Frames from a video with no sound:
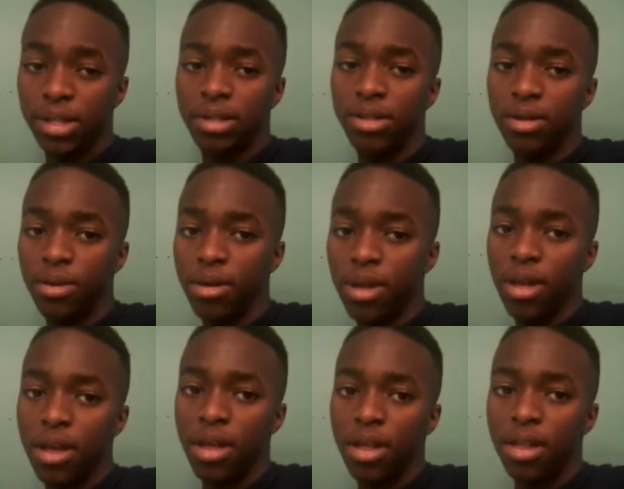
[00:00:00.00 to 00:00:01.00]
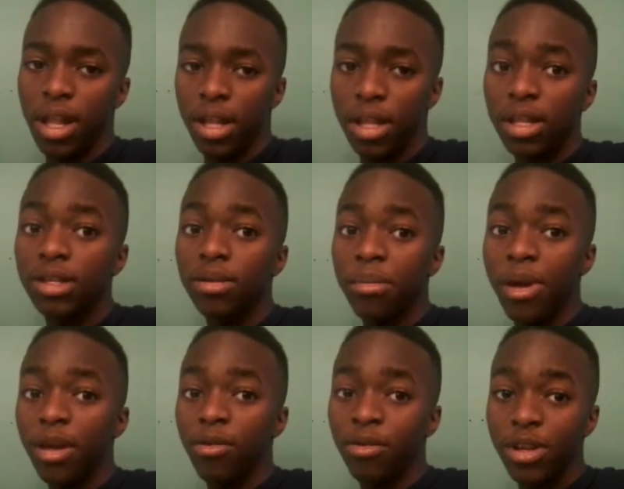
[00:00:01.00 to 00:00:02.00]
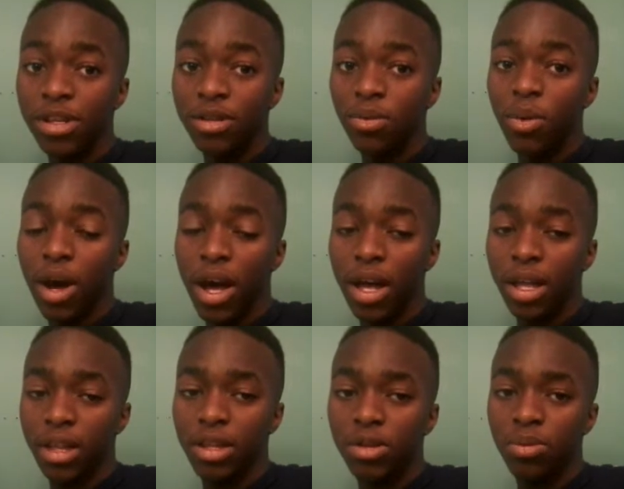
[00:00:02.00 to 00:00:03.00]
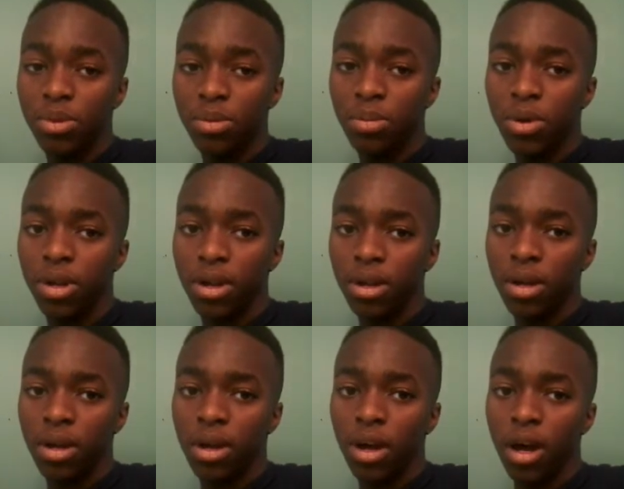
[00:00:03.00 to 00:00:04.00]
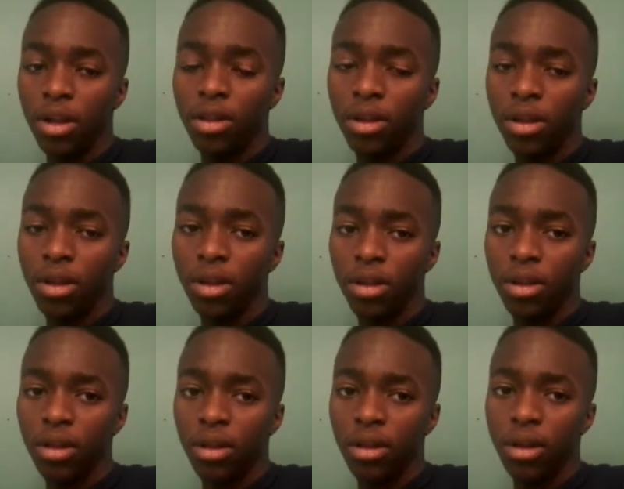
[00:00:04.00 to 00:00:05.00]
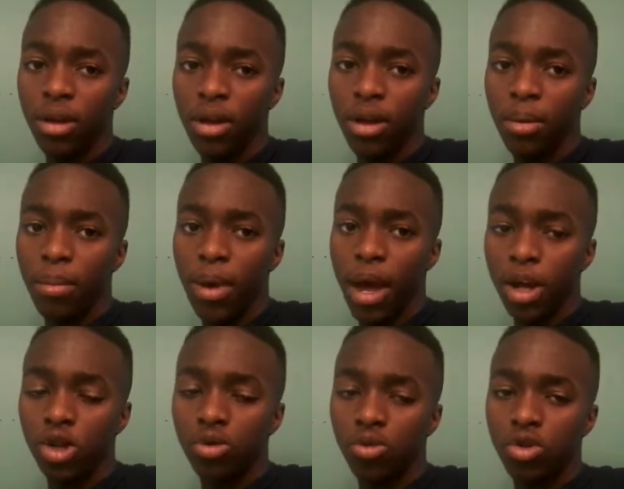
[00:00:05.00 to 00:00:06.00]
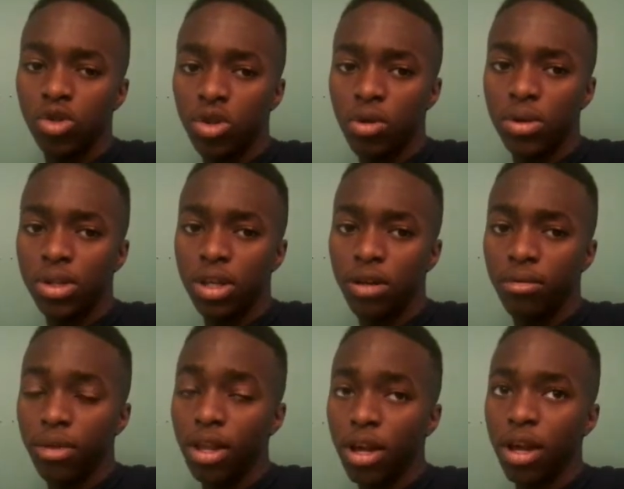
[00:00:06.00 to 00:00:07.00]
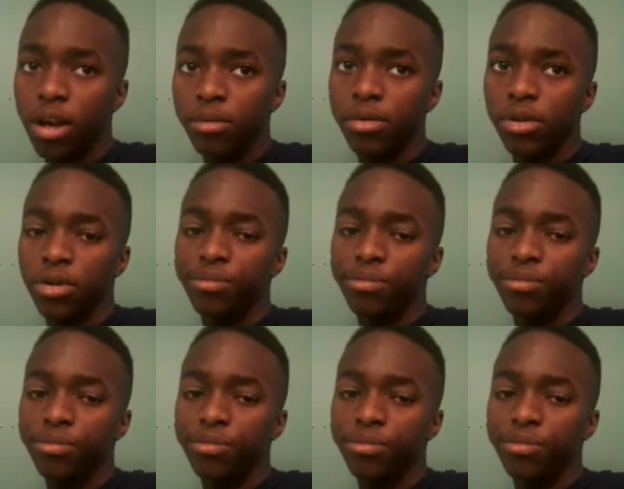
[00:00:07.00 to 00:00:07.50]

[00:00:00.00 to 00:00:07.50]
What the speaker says: So that's the main reason why this was put on the actual show instead of the Kickoff Show.